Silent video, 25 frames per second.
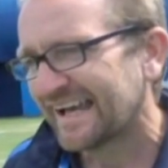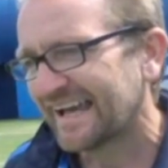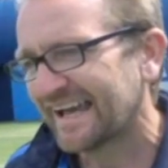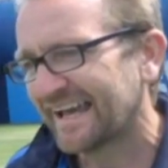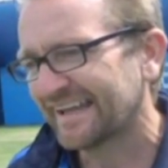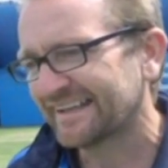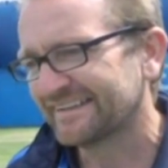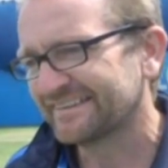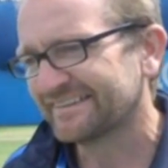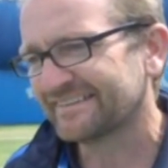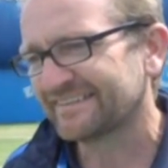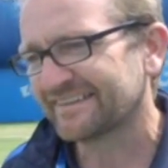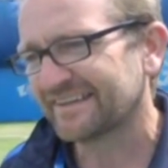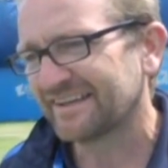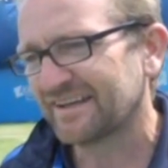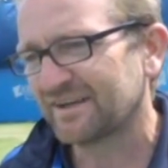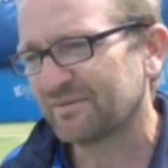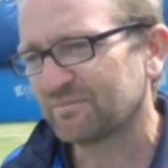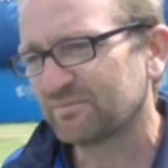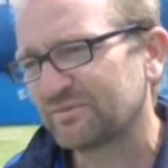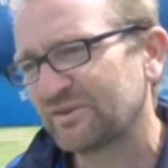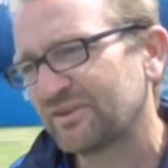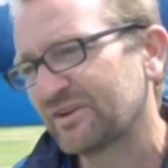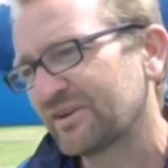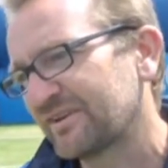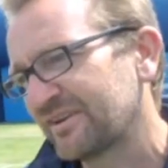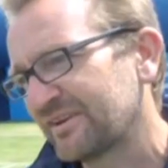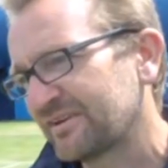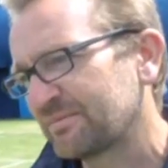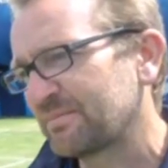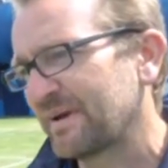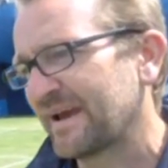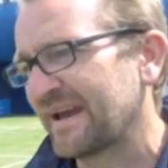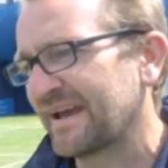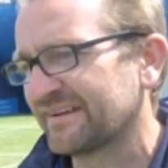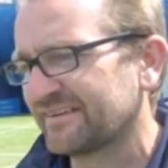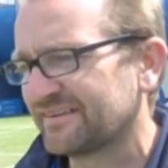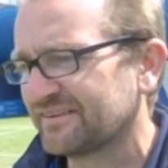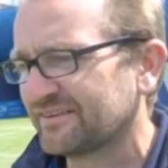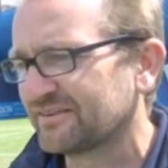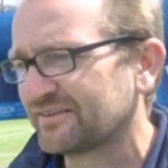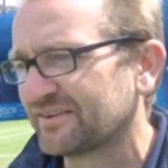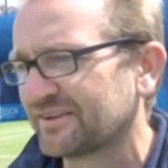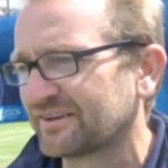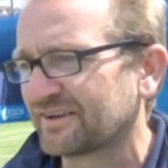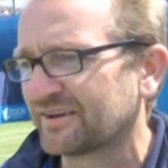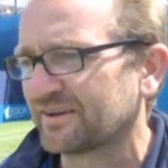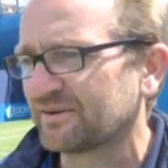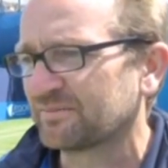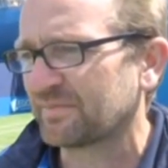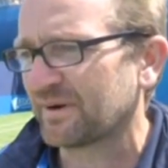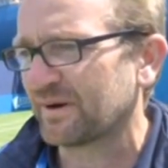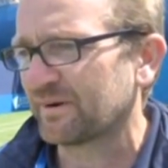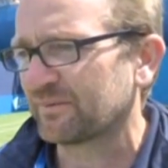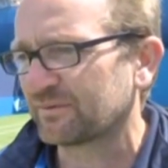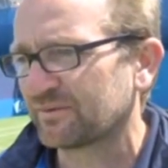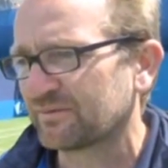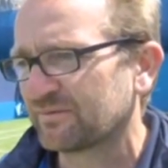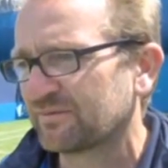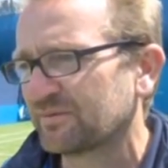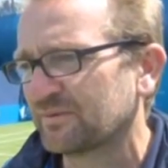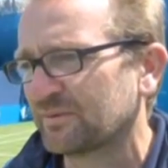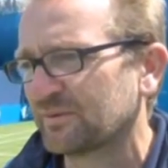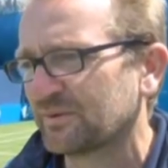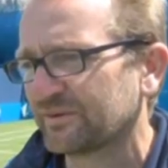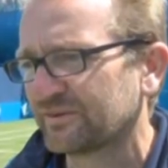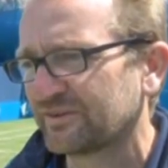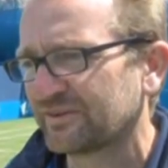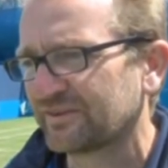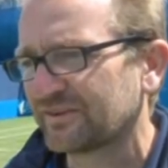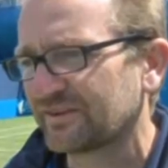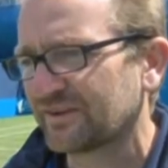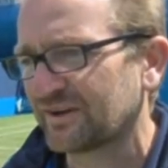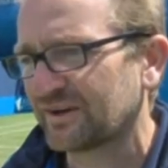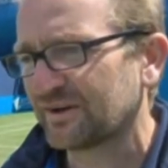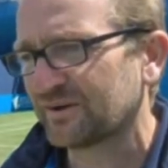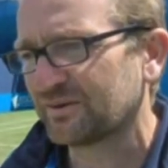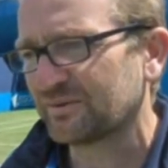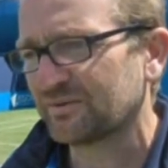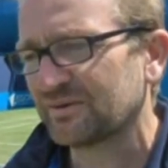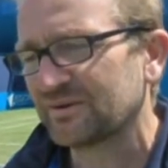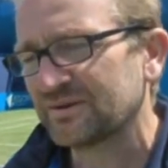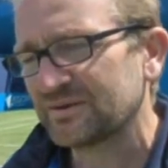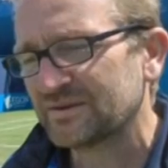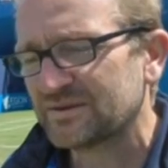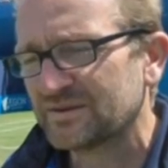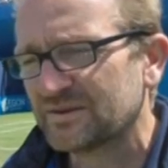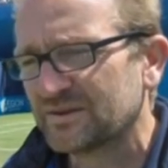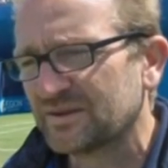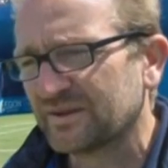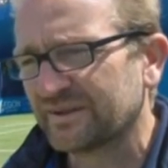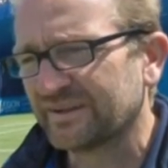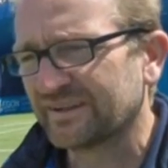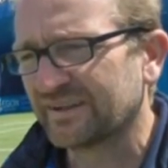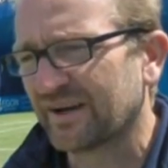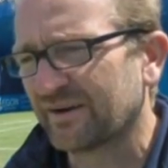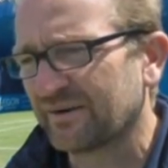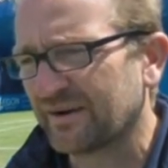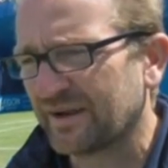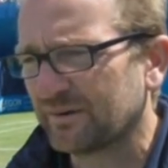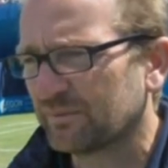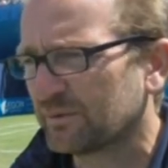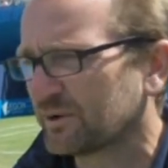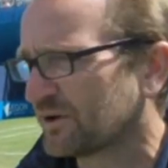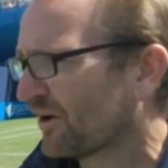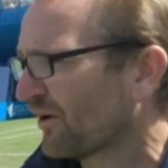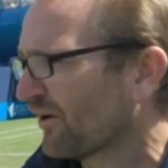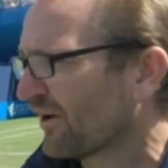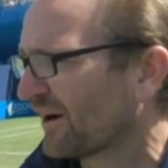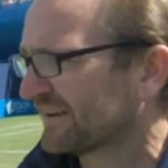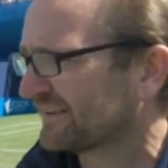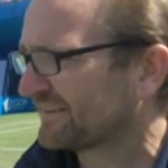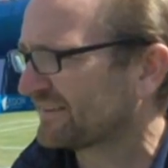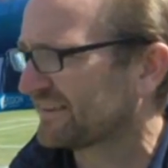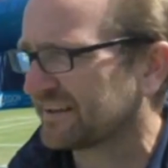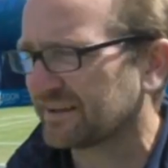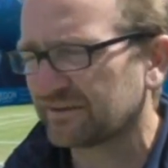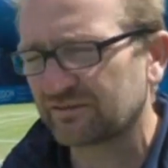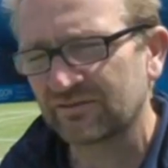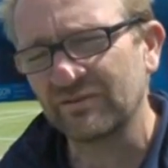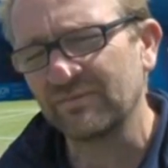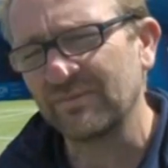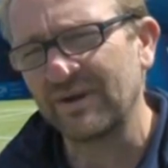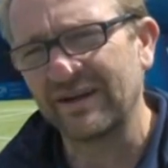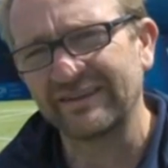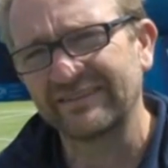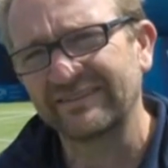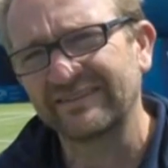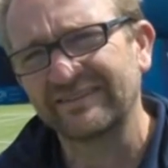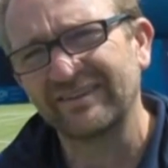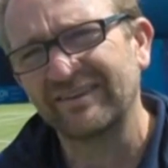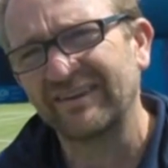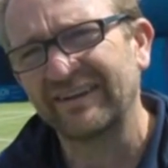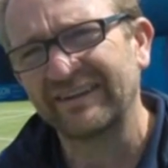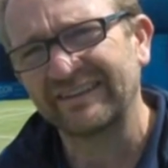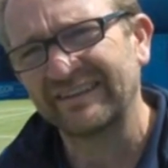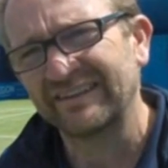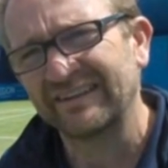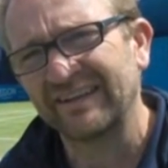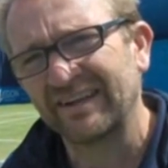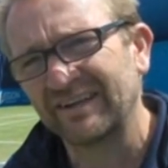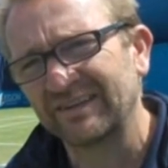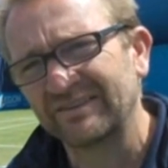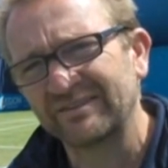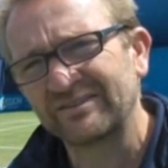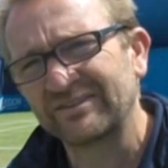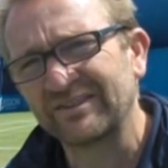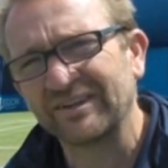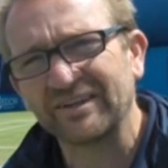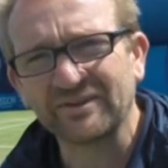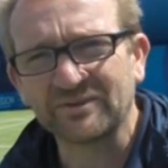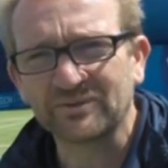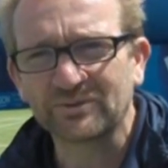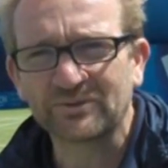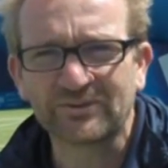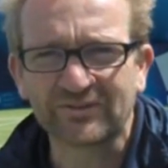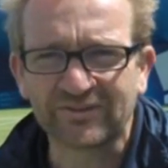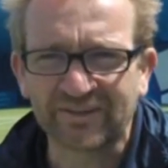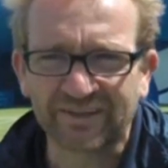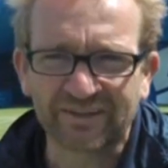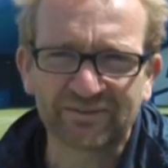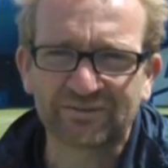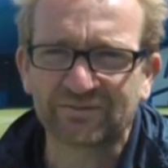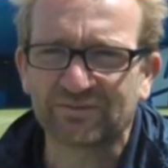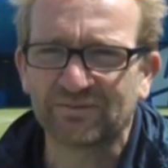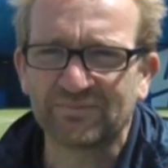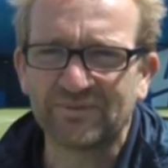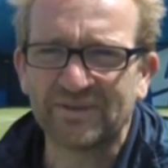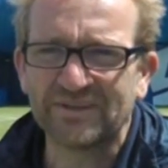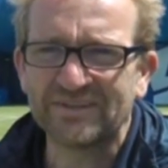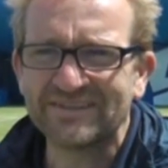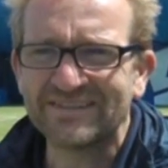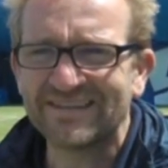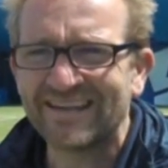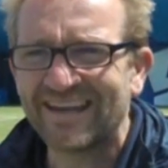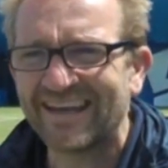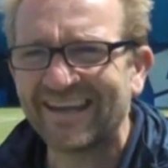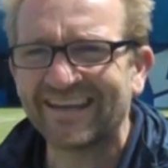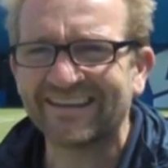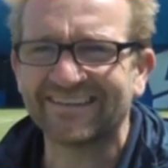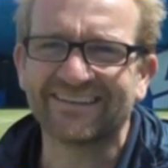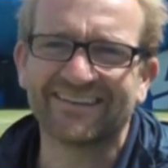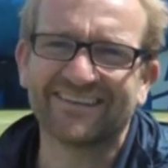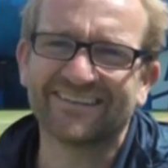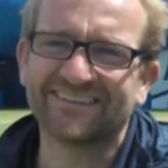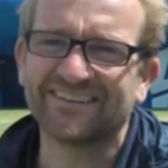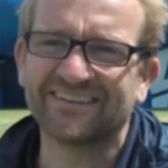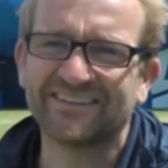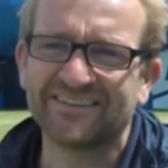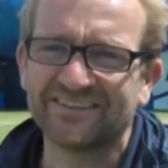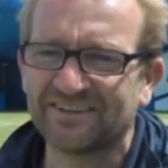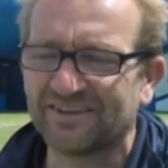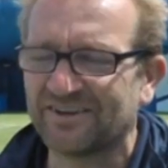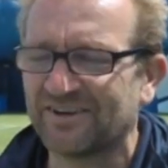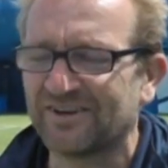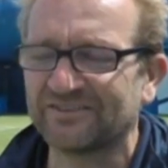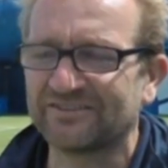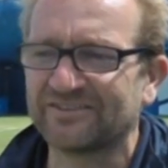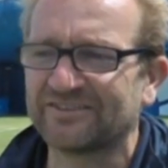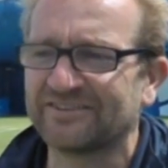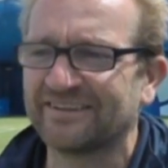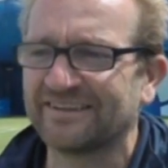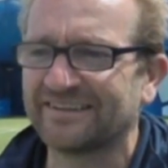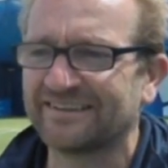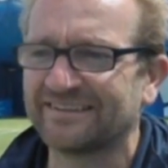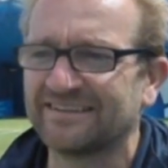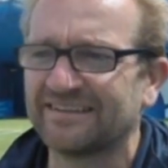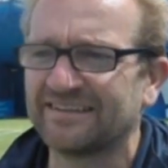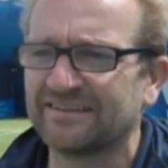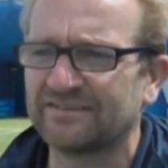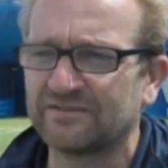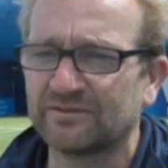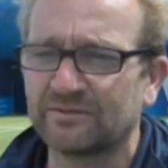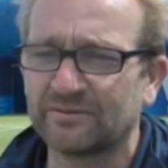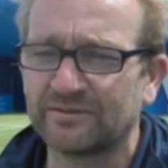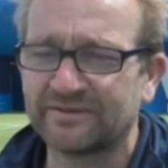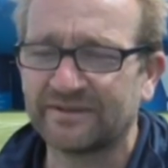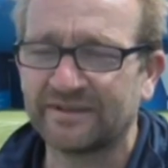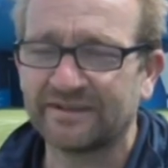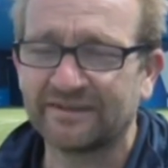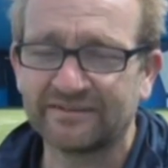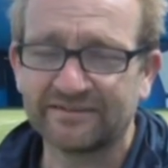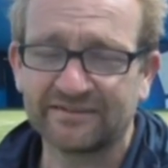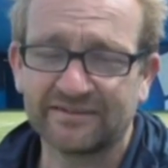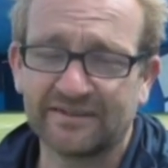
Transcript: And so this banter used to go backwards and forwards, and so he would hide things from us, like single sticks from the net and the yardstick and that sort of thing.